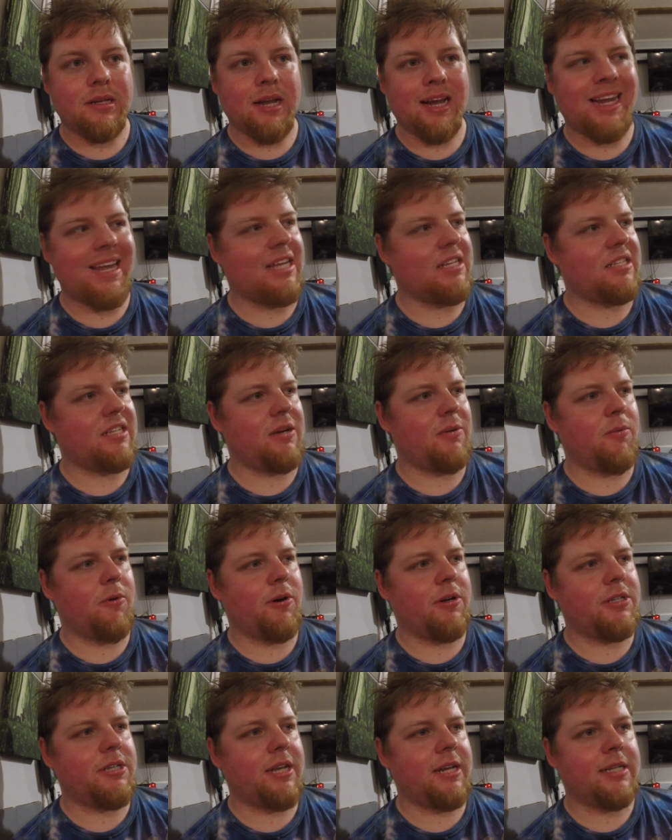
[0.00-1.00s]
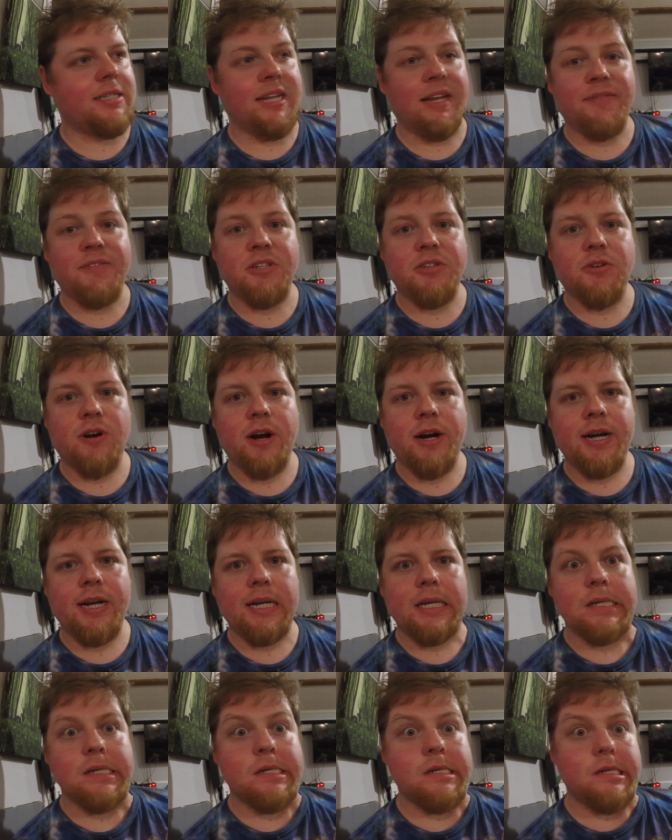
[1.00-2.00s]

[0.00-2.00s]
I can't say it works yet because I haven't tried it.